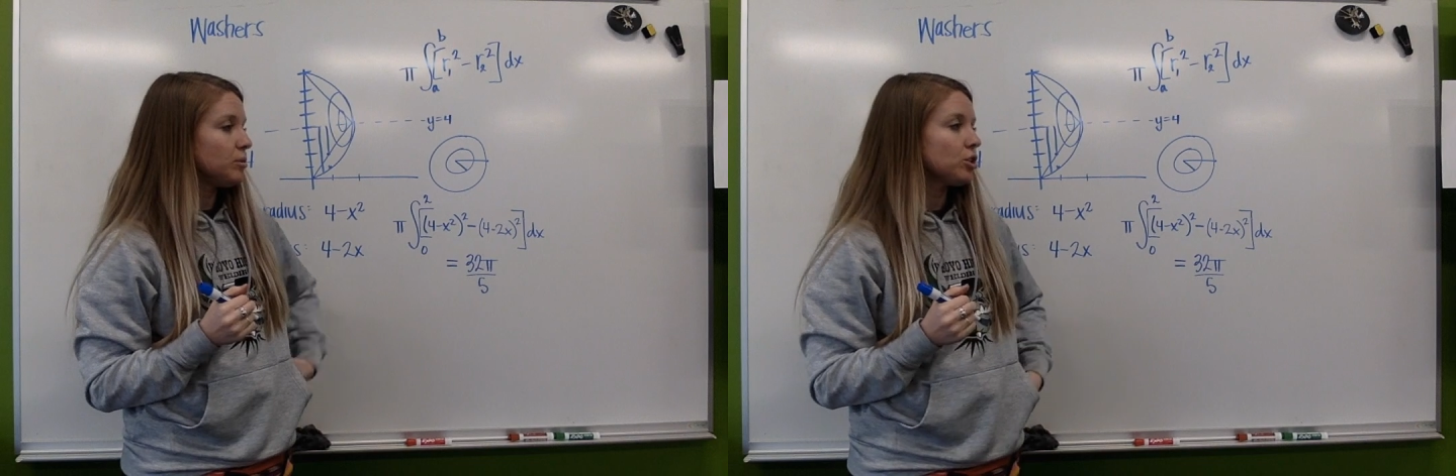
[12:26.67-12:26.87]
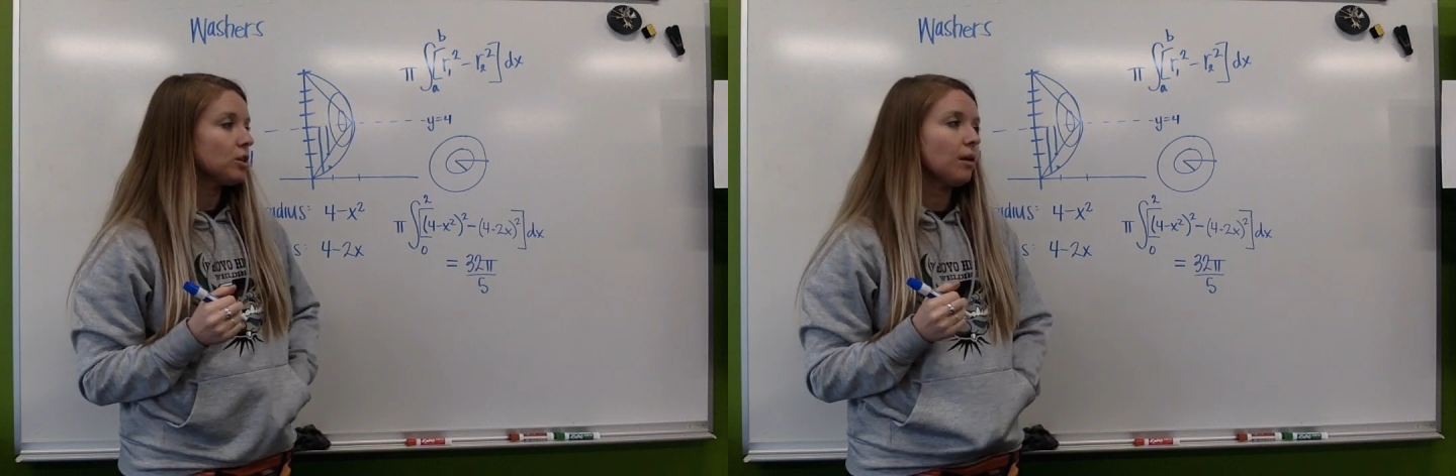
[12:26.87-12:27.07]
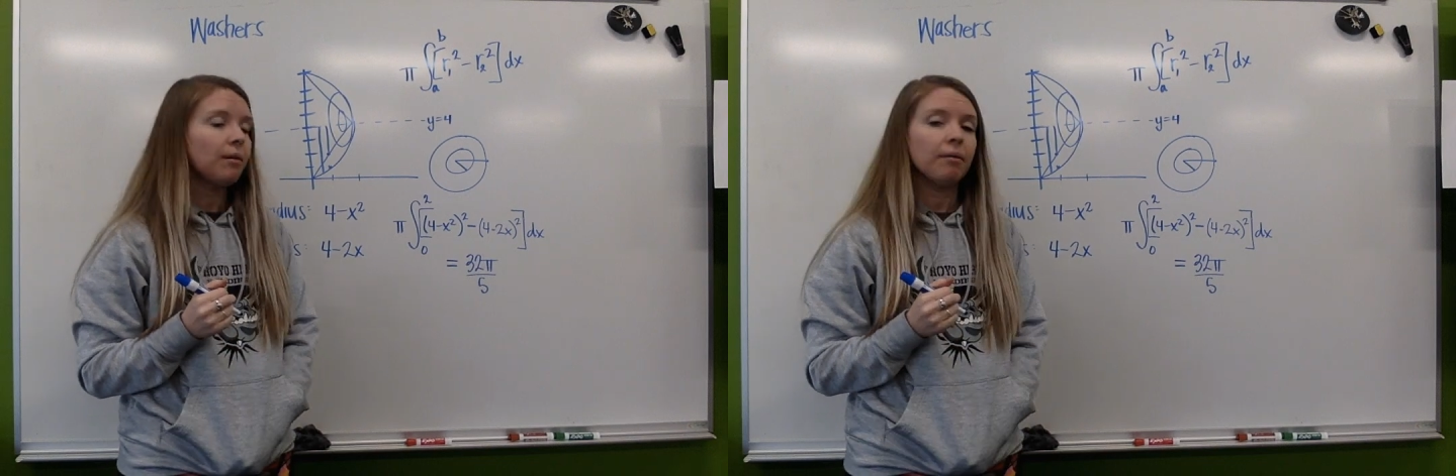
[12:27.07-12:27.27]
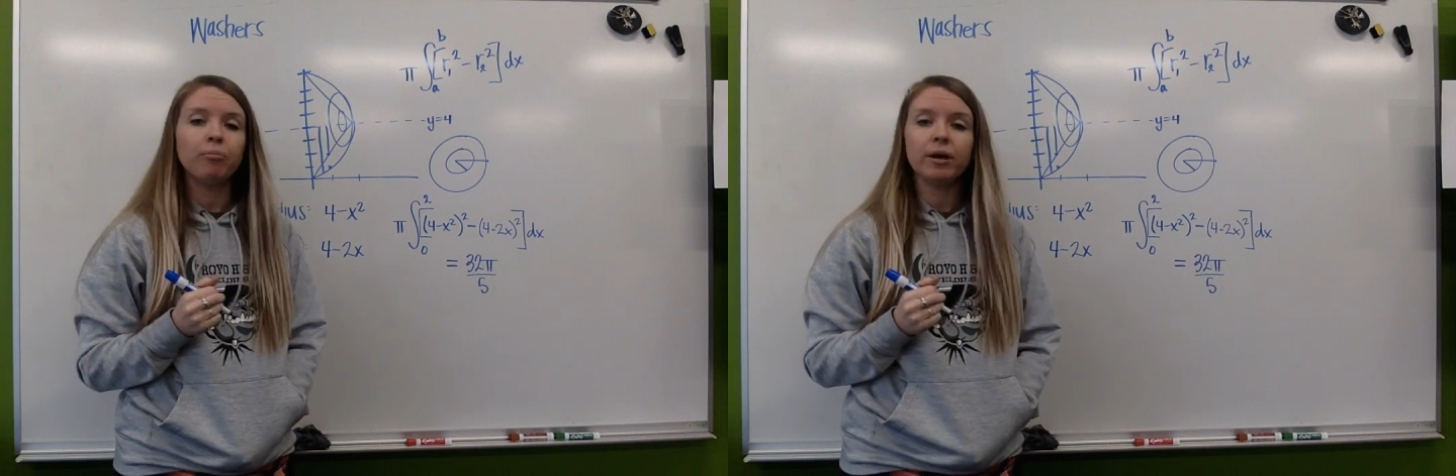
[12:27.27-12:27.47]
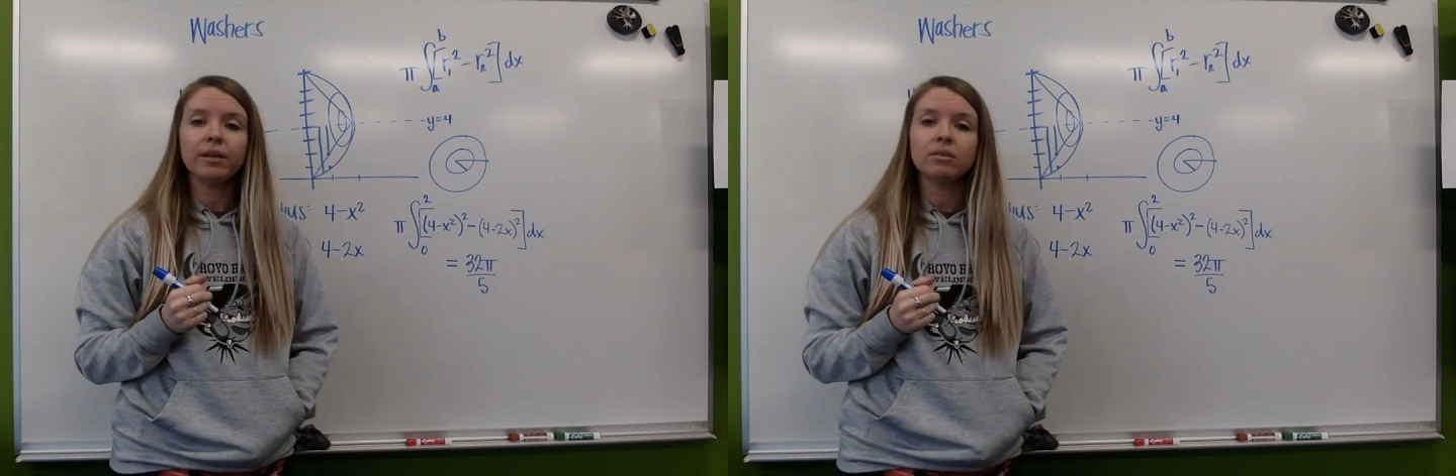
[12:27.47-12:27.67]
what you can come up
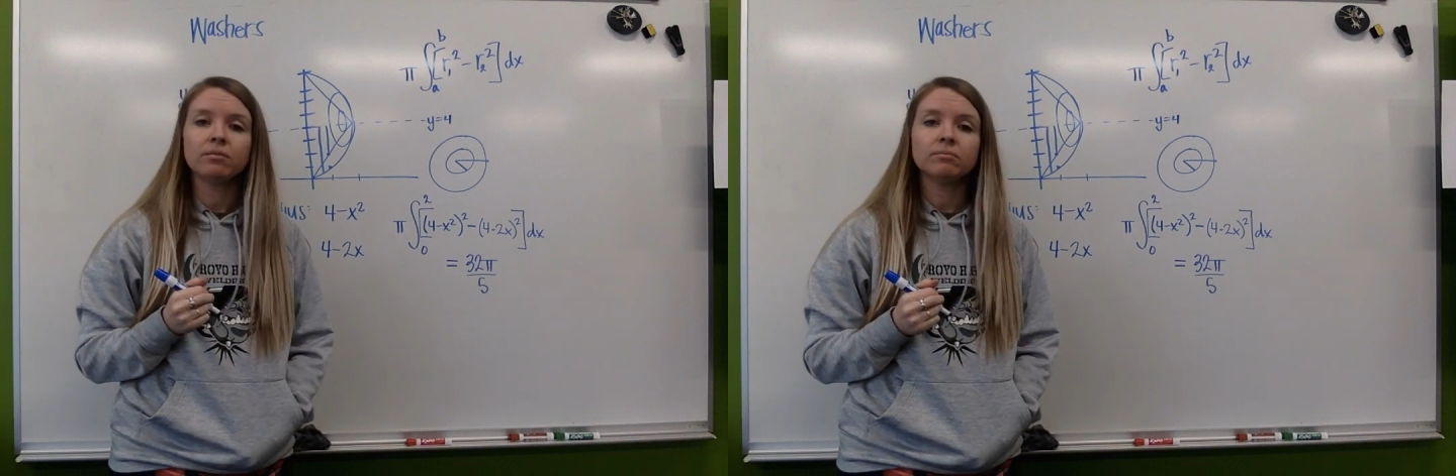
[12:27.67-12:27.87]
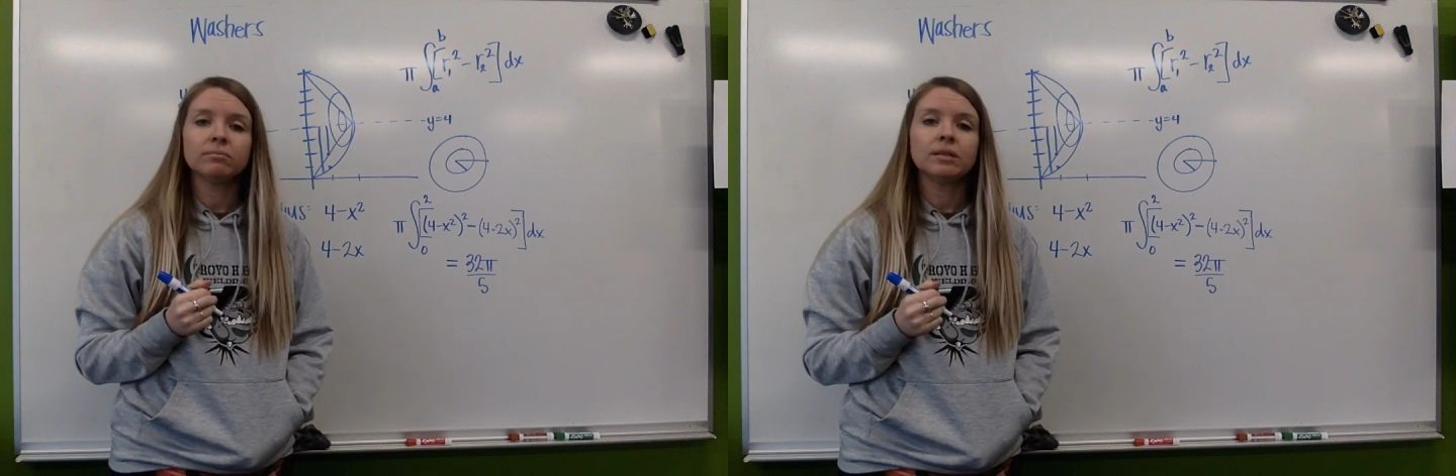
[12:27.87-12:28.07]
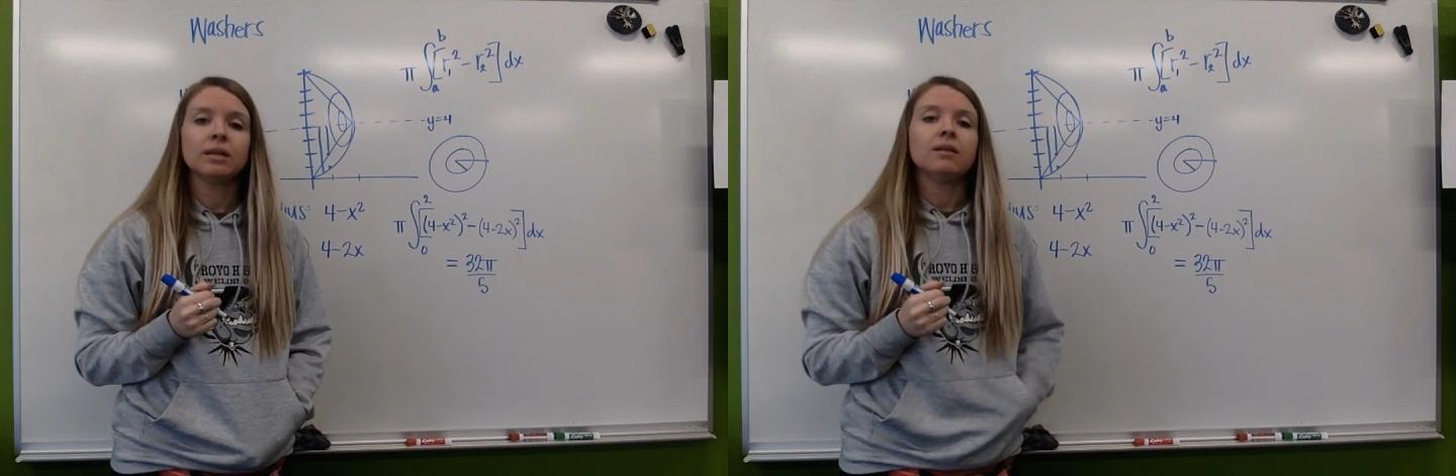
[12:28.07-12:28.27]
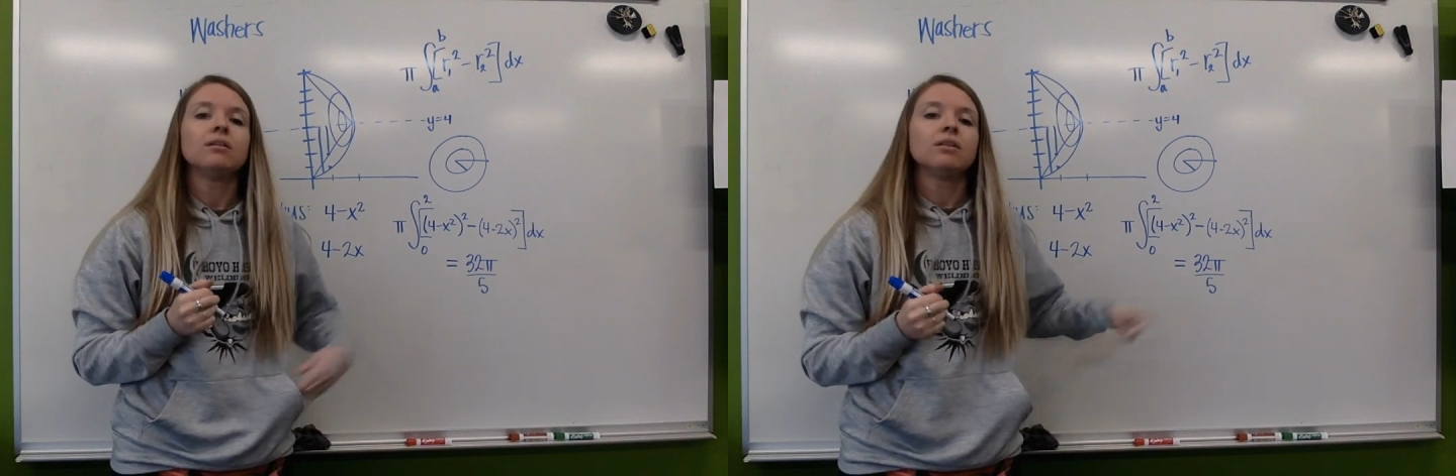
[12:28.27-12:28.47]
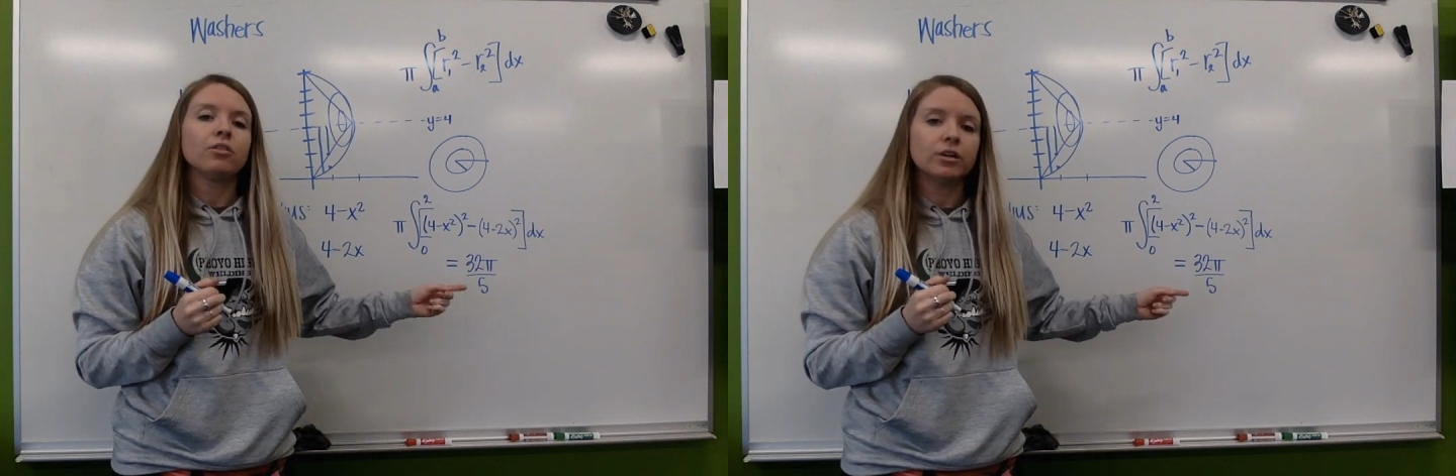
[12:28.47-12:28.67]
with.
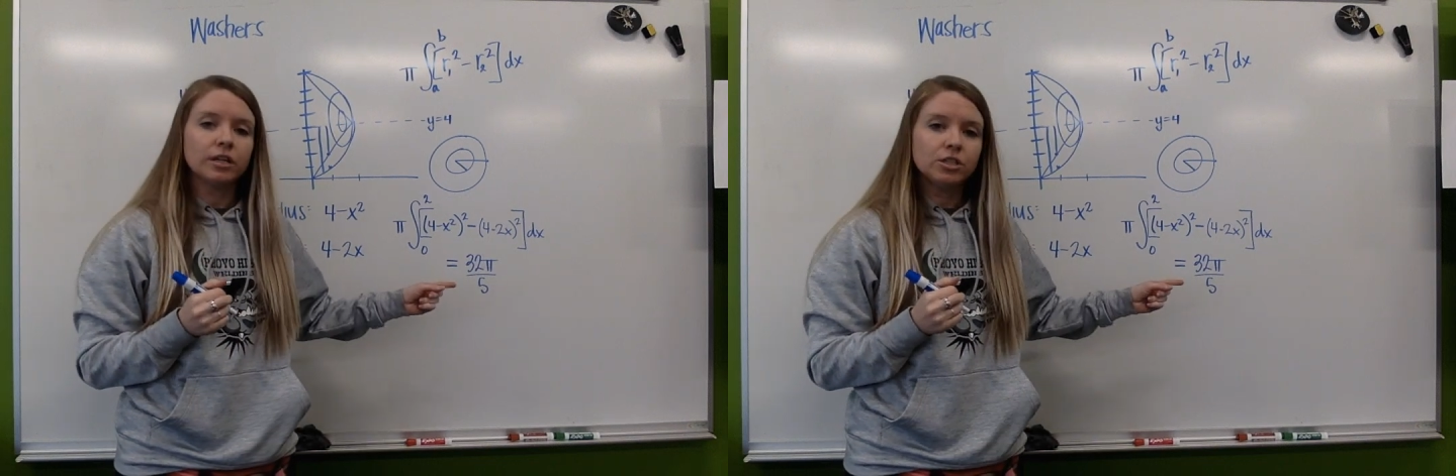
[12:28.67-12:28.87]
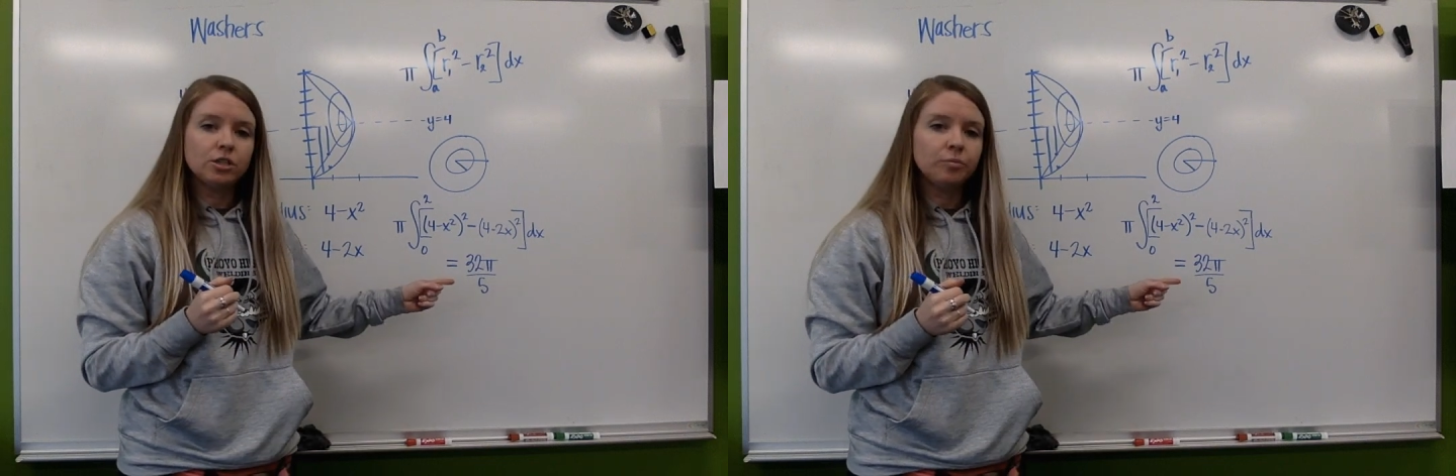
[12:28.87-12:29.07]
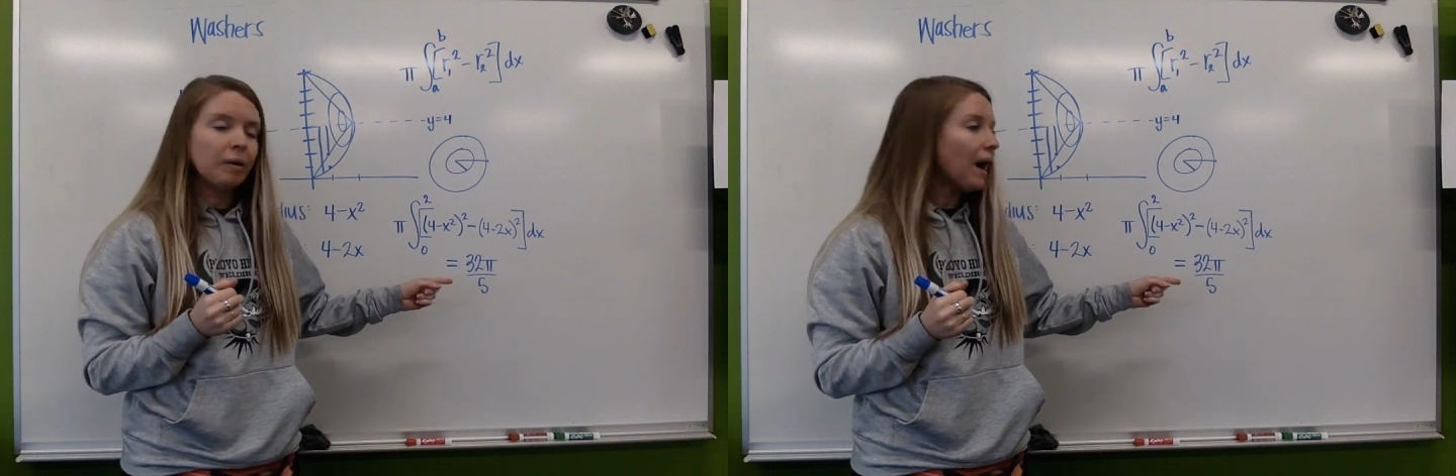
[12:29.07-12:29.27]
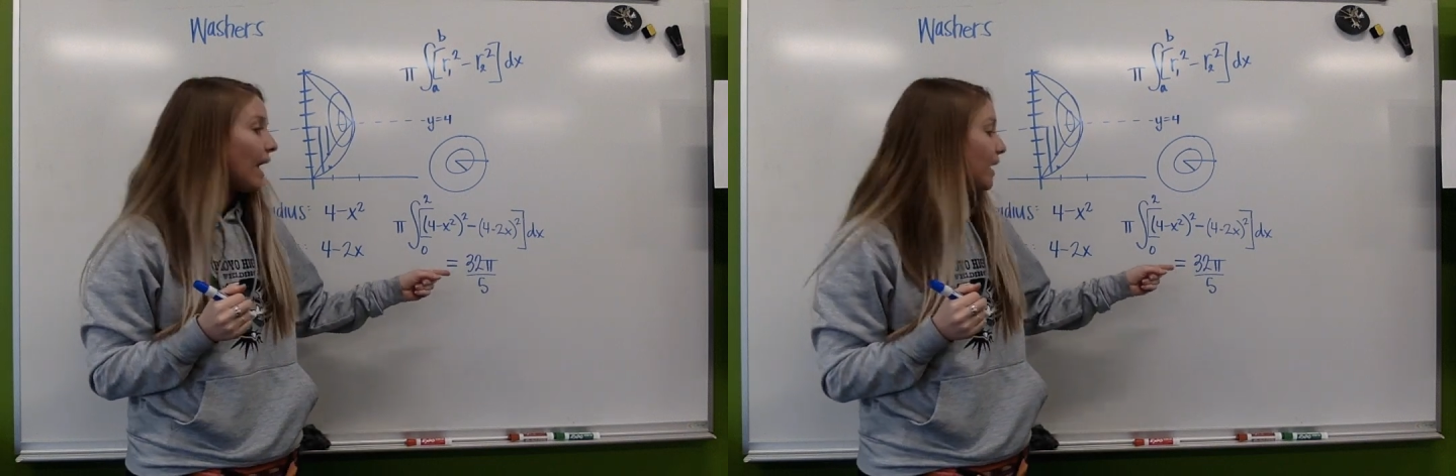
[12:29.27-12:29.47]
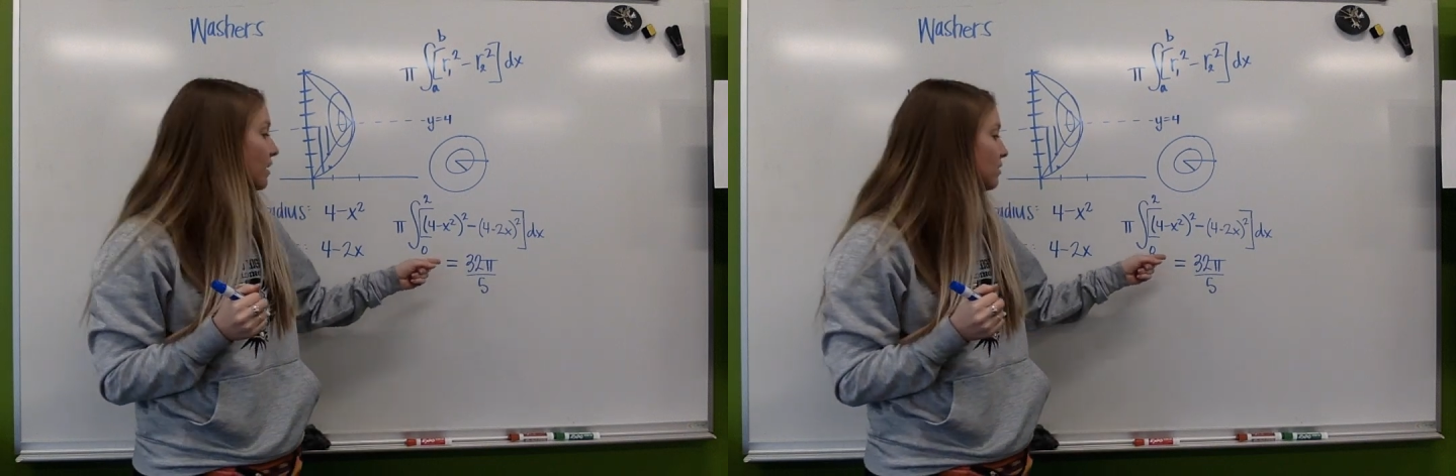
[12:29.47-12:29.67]
32 pi